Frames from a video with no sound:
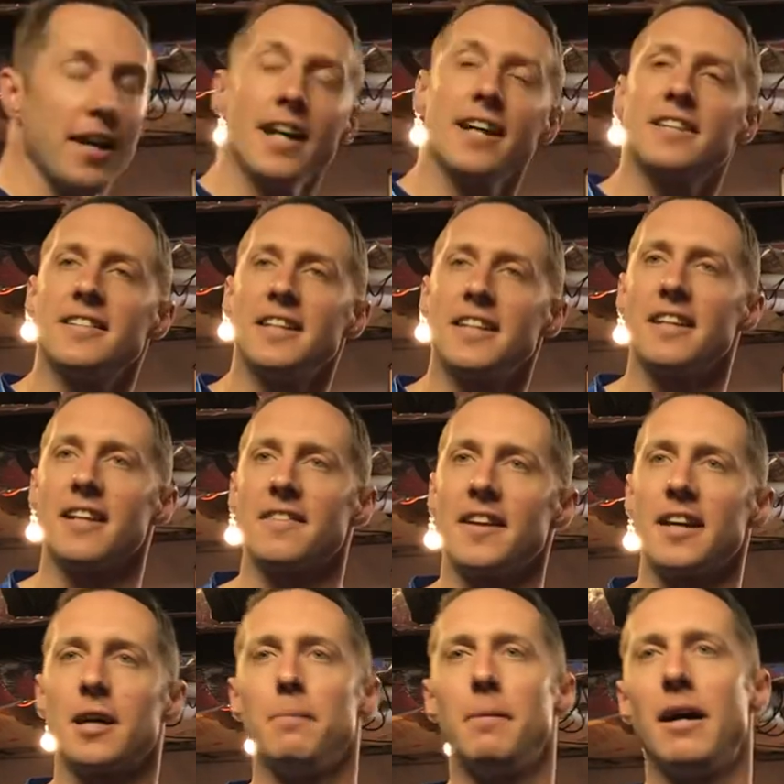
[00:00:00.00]
next thing to
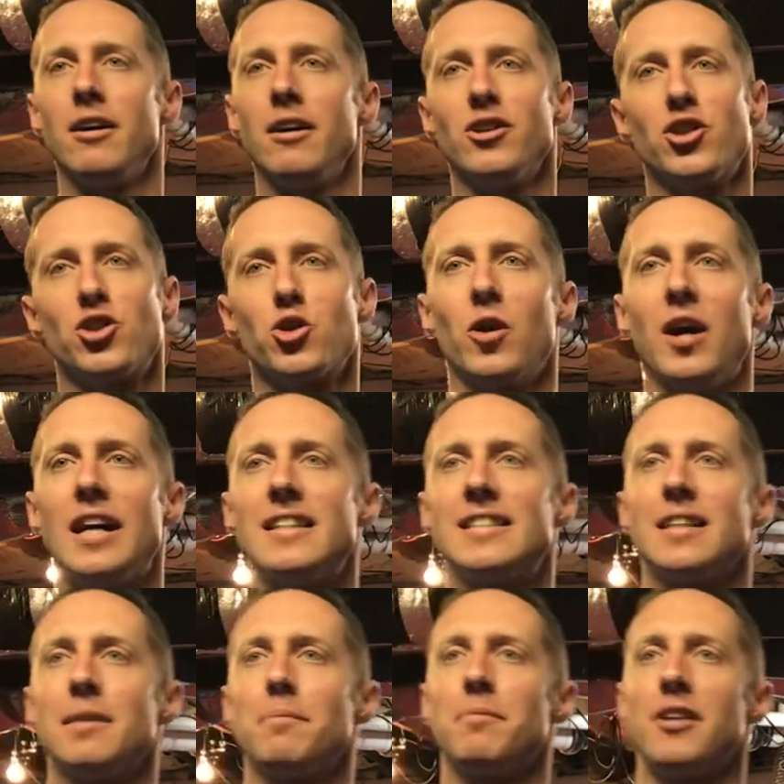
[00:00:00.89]
think about is try
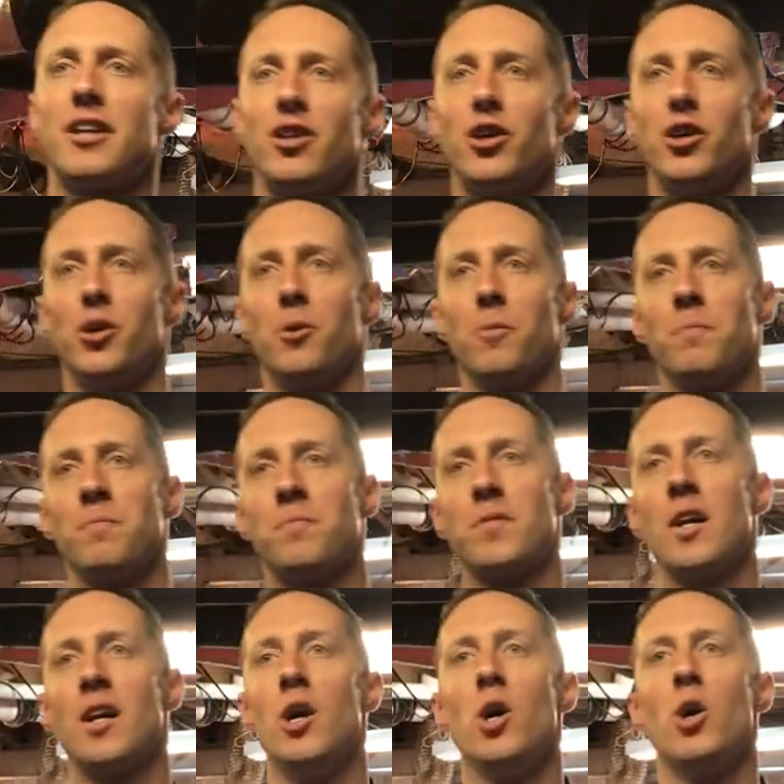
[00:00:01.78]
something new
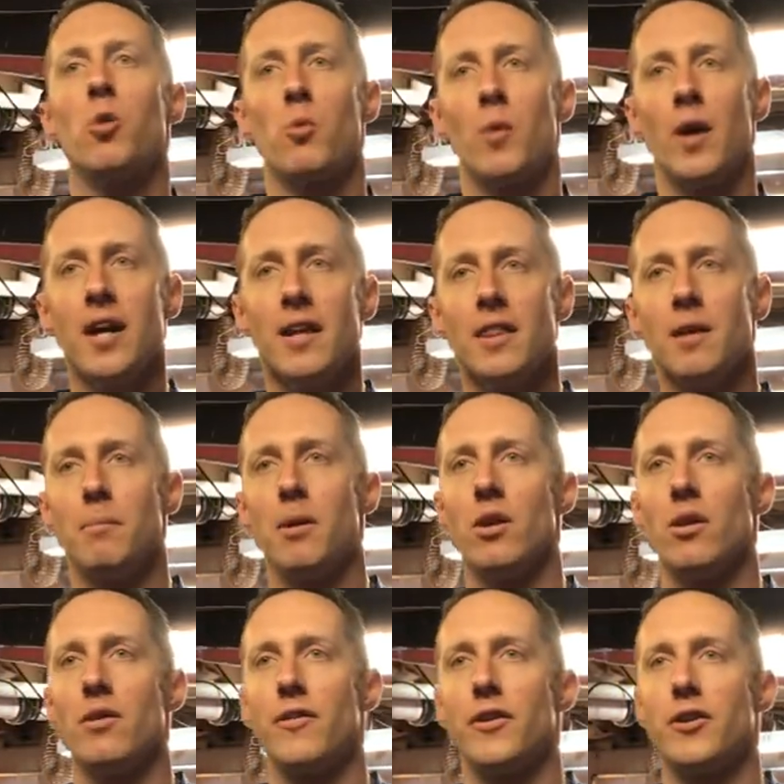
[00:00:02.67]
right in the
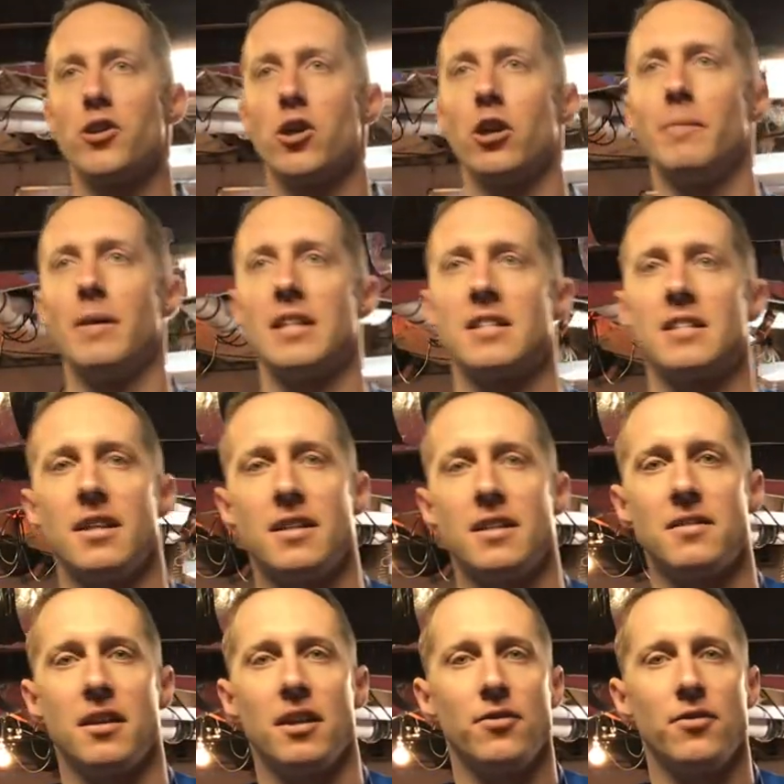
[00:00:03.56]
middle of the tournament season.